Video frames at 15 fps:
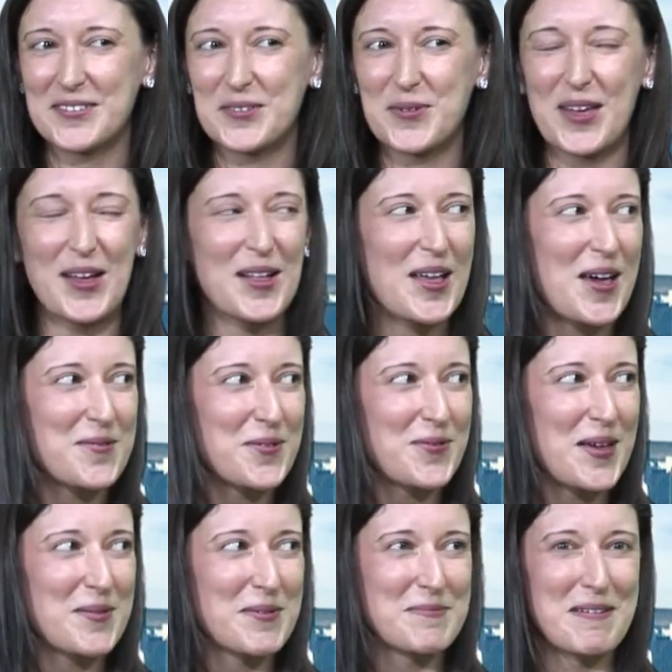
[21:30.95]
We all have a
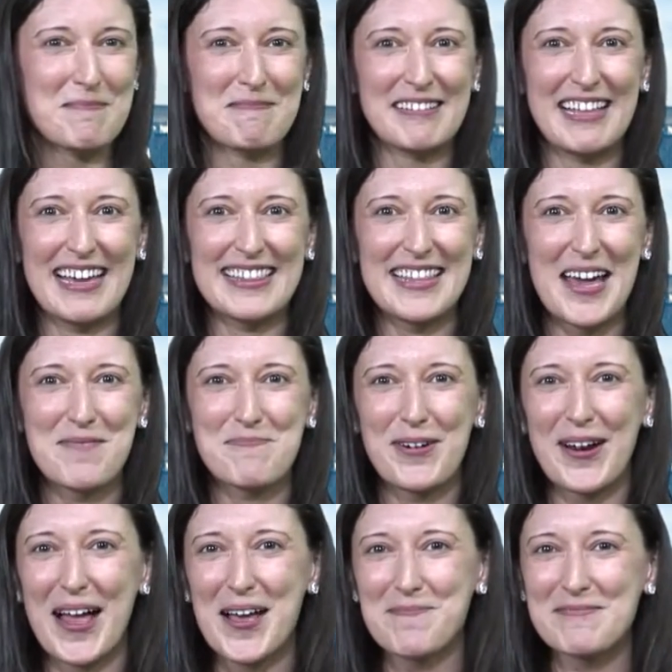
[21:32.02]
family member like that,
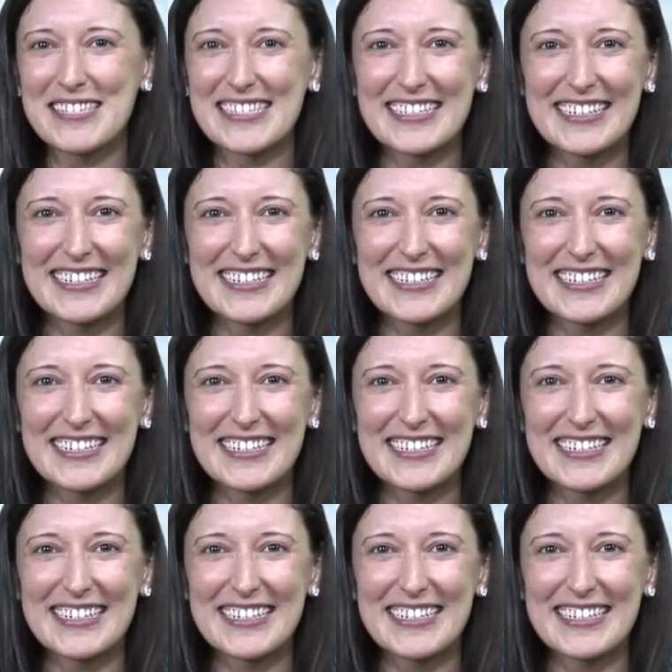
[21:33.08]
perhaps.